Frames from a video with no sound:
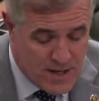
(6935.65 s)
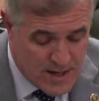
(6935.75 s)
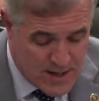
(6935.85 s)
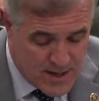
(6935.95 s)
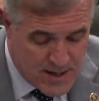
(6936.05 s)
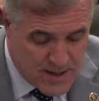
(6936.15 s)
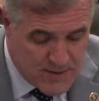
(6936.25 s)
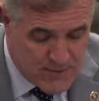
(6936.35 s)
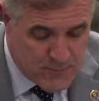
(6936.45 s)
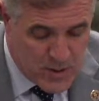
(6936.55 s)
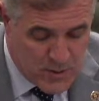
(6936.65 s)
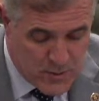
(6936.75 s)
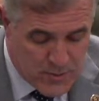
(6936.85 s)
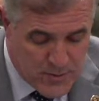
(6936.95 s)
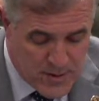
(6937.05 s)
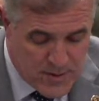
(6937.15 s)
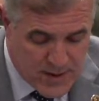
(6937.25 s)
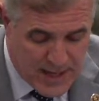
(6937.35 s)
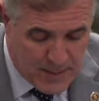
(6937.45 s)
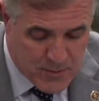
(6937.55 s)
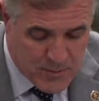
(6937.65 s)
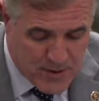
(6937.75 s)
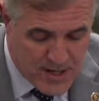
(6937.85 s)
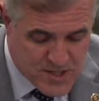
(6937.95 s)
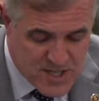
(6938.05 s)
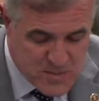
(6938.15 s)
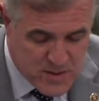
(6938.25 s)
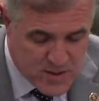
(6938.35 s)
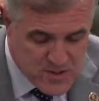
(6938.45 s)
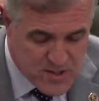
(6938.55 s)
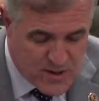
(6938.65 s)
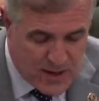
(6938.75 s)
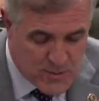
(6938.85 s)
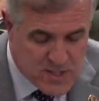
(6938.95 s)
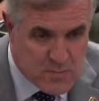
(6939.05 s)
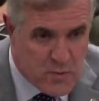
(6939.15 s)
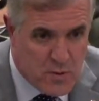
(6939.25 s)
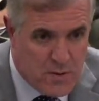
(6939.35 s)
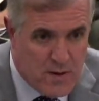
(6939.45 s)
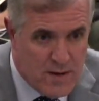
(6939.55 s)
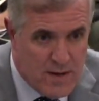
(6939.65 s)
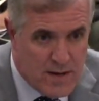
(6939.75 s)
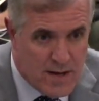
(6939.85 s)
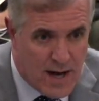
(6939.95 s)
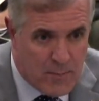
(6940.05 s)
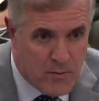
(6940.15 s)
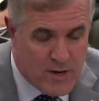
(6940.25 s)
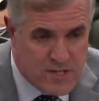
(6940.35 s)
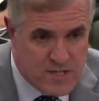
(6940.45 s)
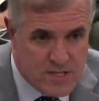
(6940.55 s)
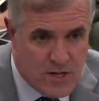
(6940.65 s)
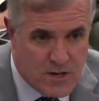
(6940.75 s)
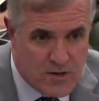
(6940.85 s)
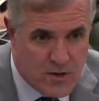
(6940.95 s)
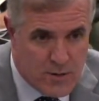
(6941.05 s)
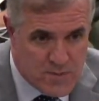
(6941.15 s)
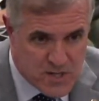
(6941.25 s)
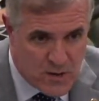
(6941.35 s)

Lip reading: of both the capital projects, but also how we support operations long term.